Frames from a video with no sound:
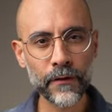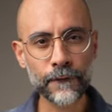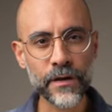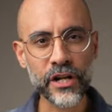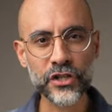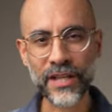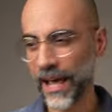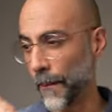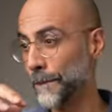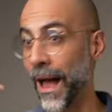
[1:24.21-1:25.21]
finish that
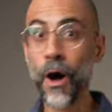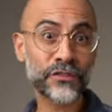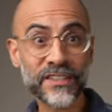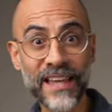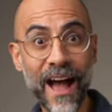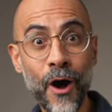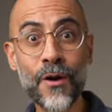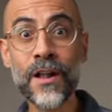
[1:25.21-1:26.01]
kind of balances out